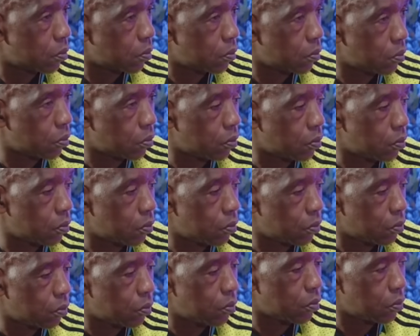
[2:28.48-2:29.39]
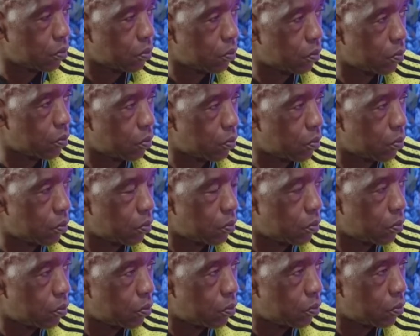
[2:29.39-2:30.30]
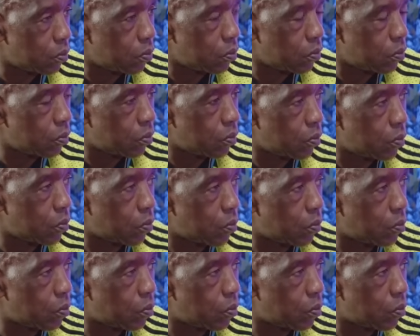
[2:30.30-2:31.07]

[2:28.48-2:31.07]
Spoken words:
The person shown says nothing.